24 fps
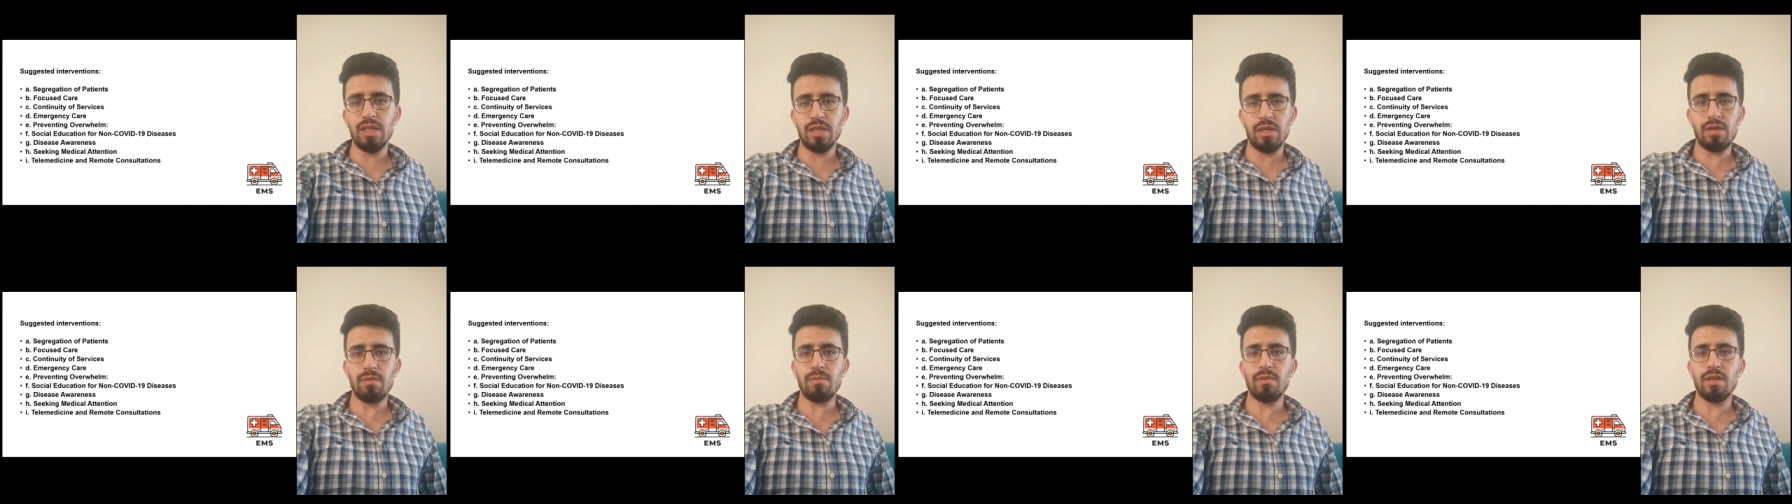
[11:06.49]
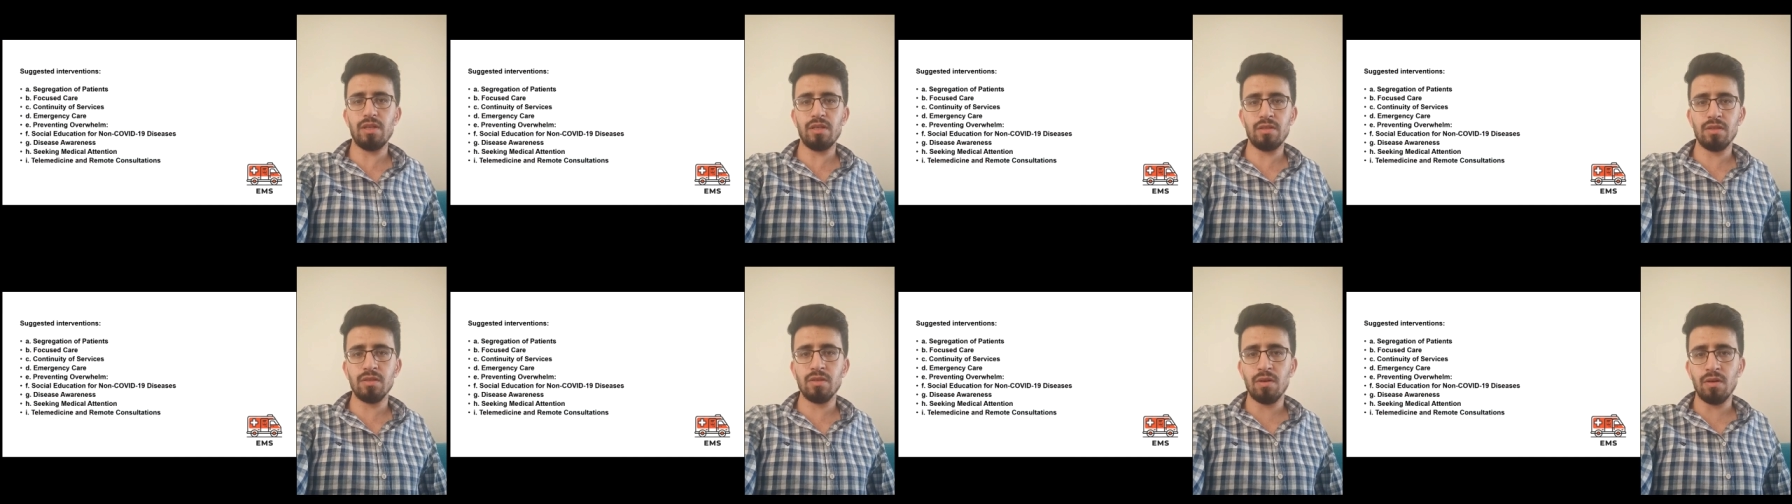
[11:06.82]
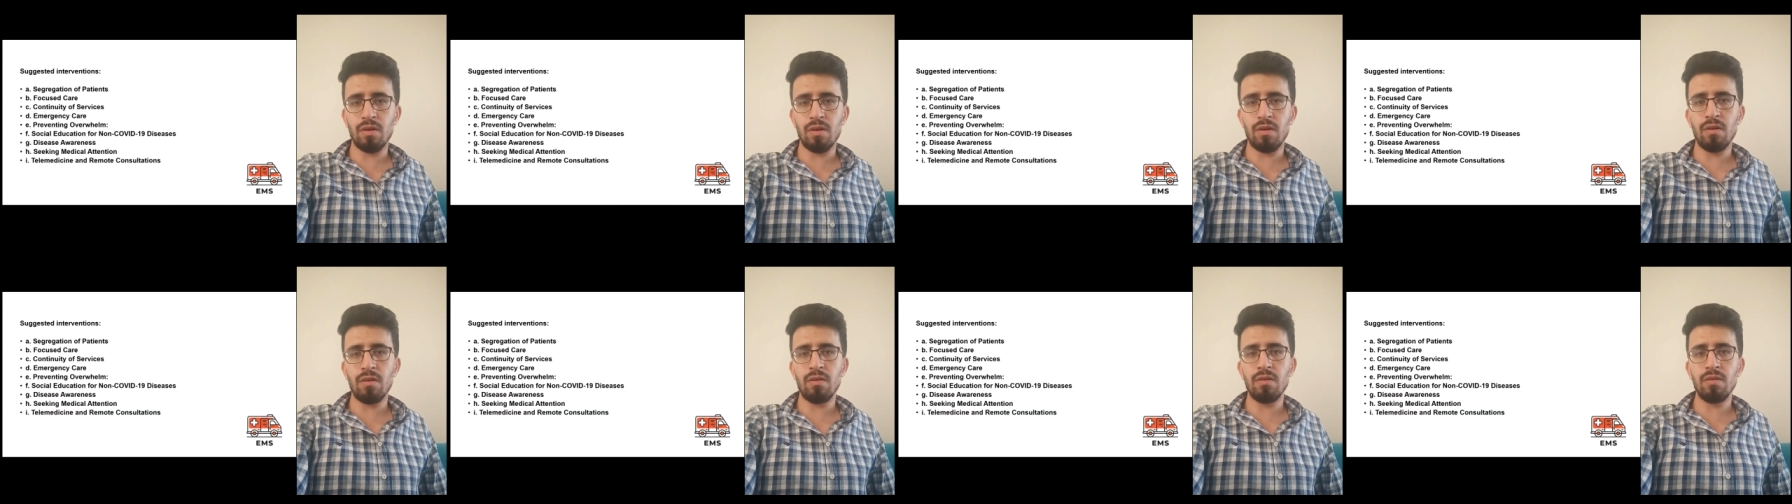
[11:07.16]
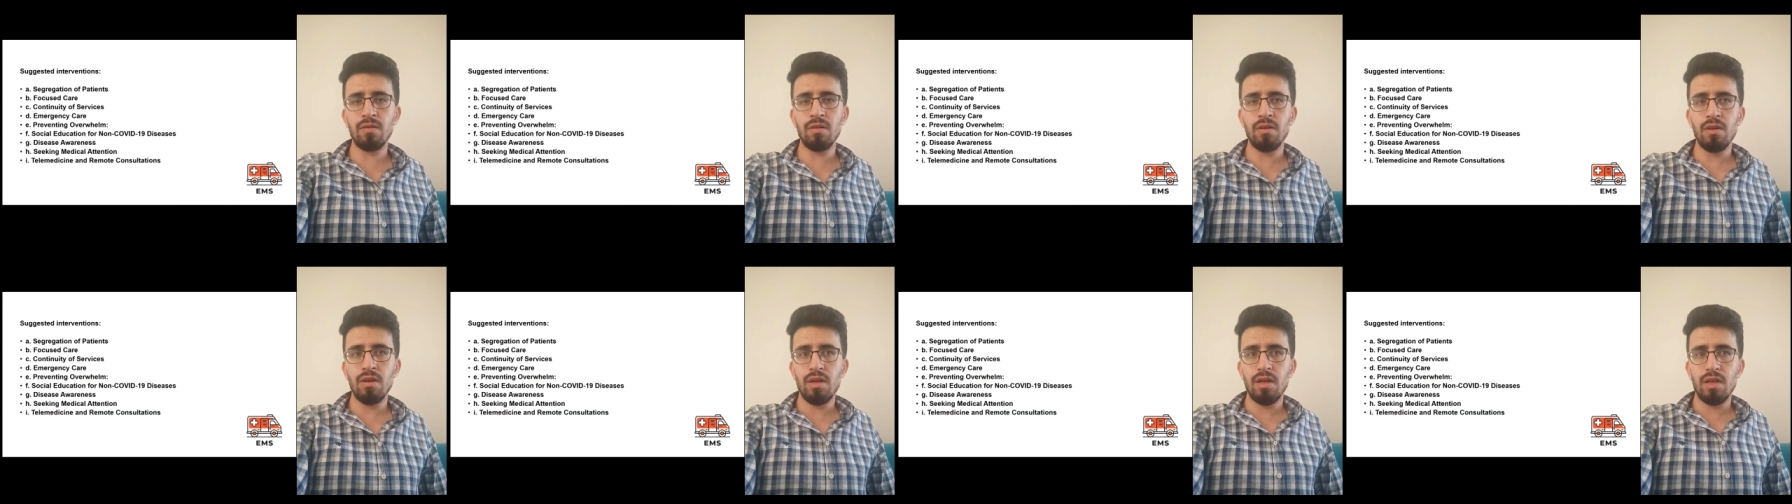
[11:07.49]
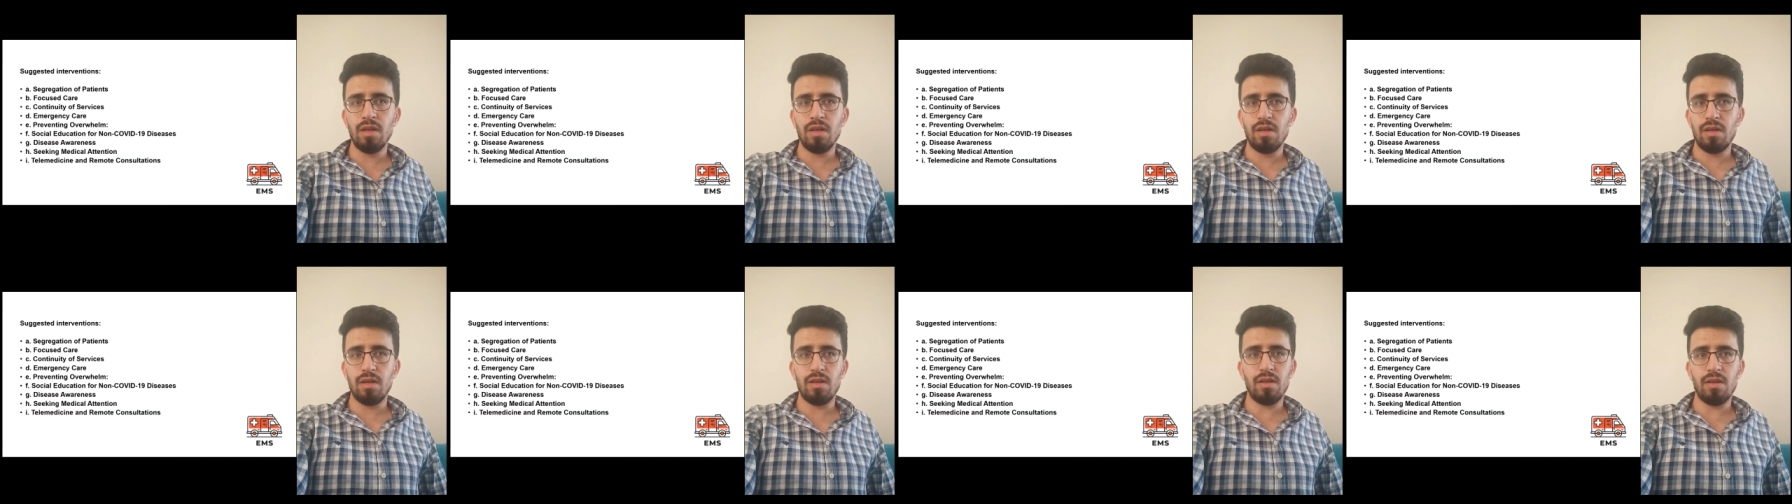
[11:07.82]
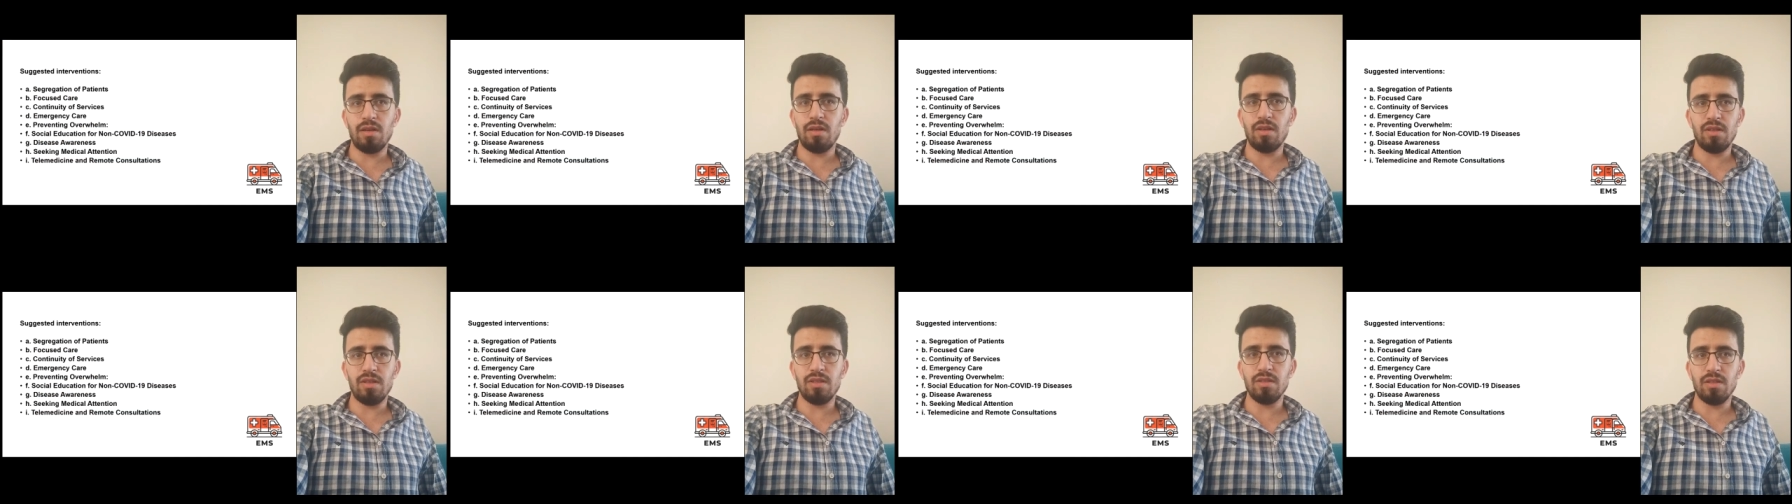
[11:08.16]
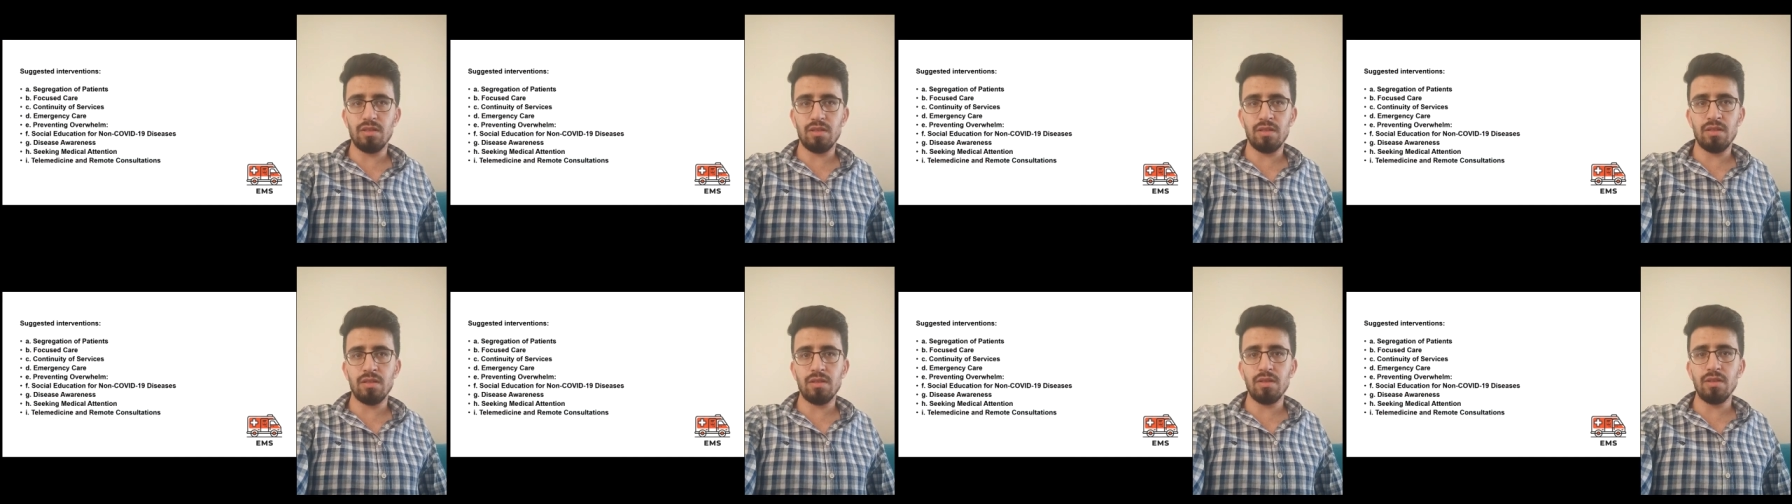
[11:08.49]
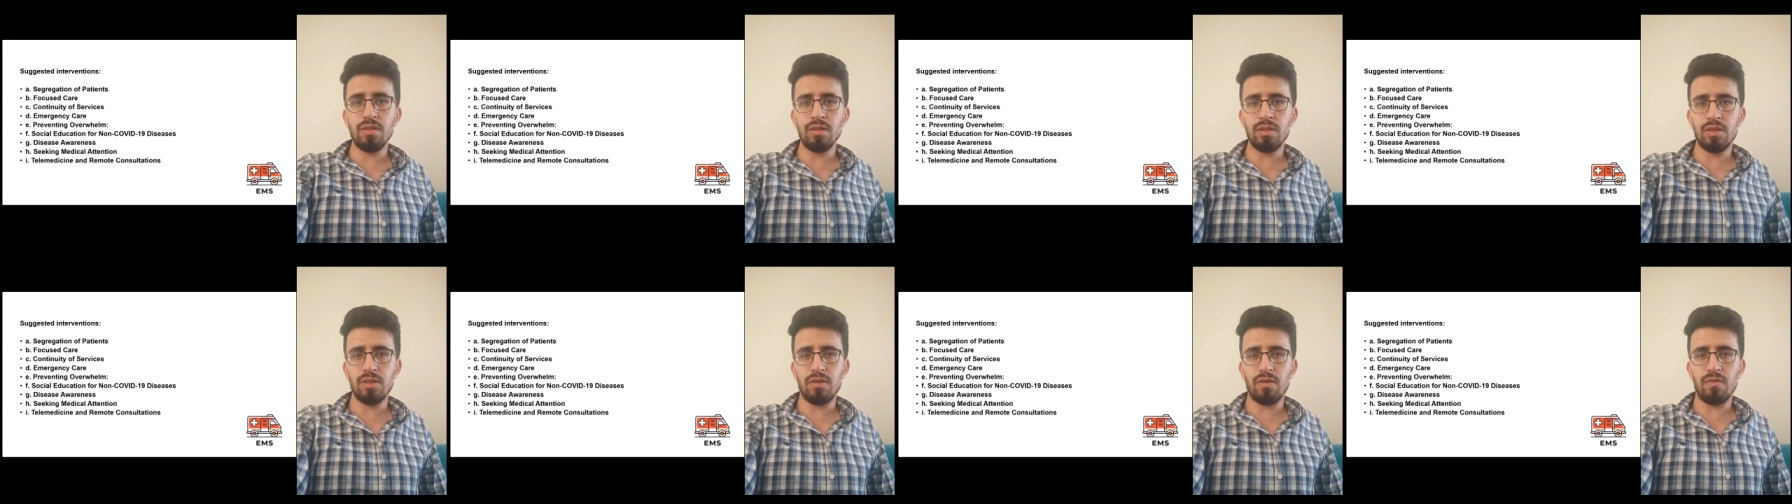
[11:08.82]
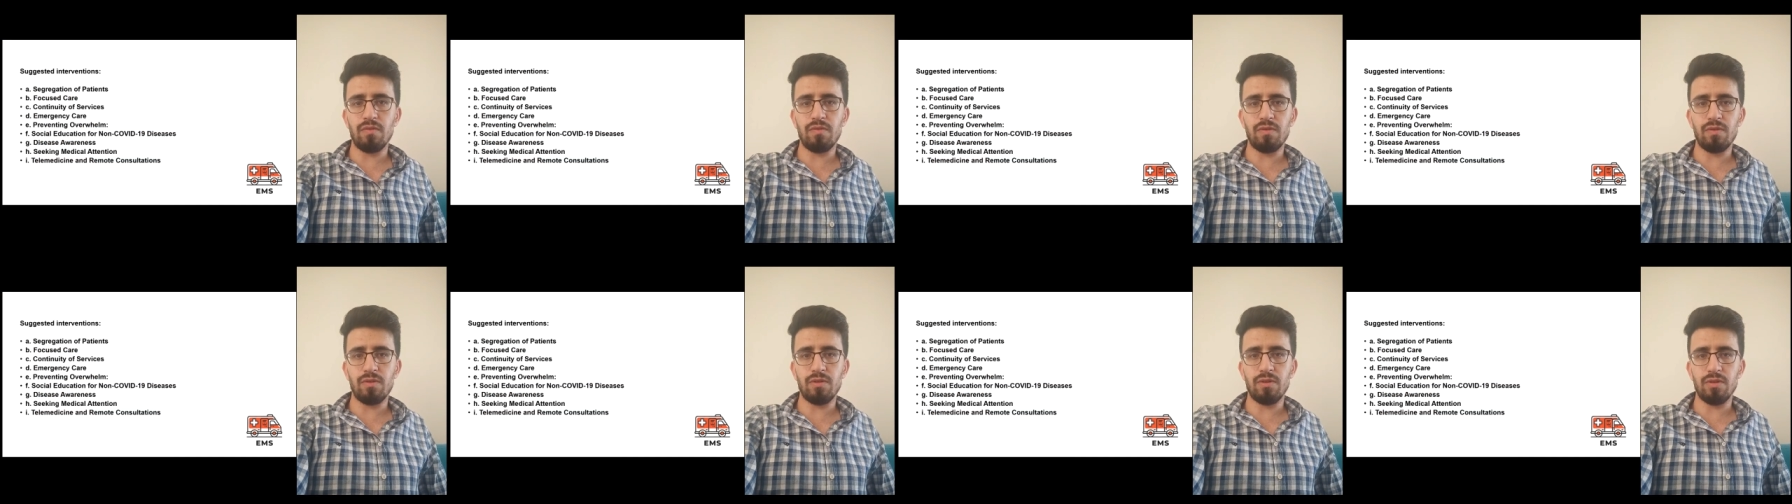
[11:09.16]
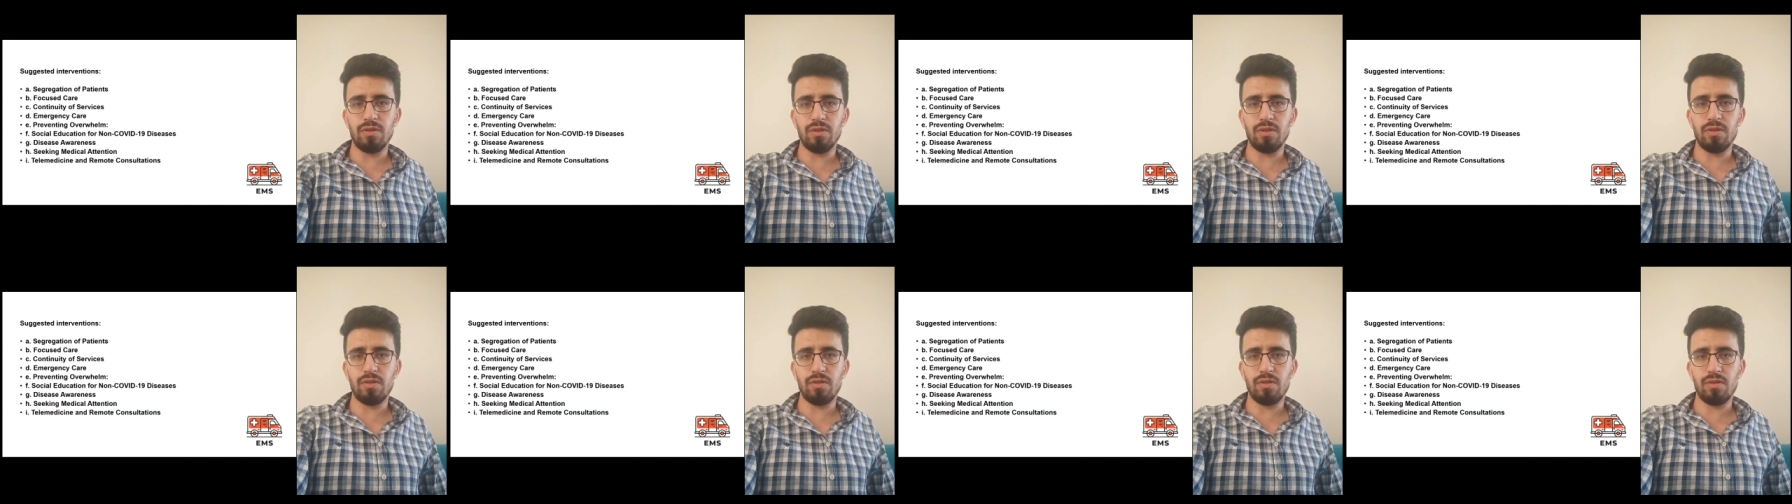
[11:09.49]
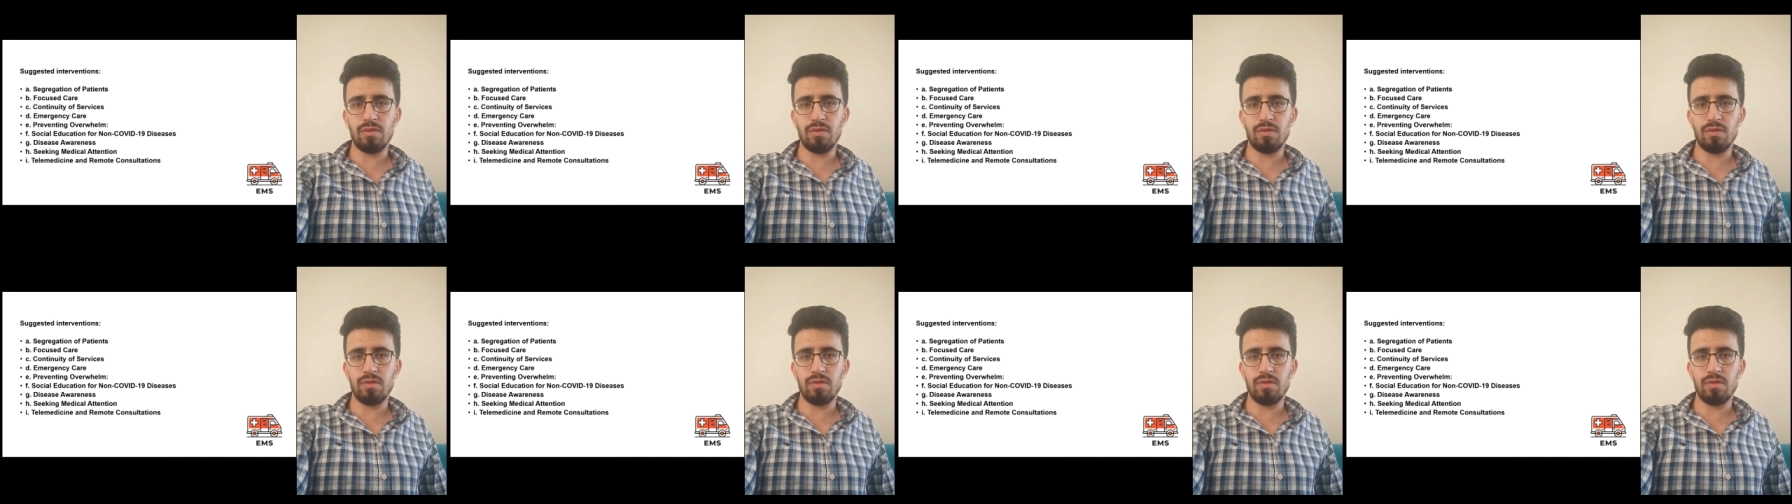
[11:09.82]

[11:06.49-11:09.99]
EMS call is essential for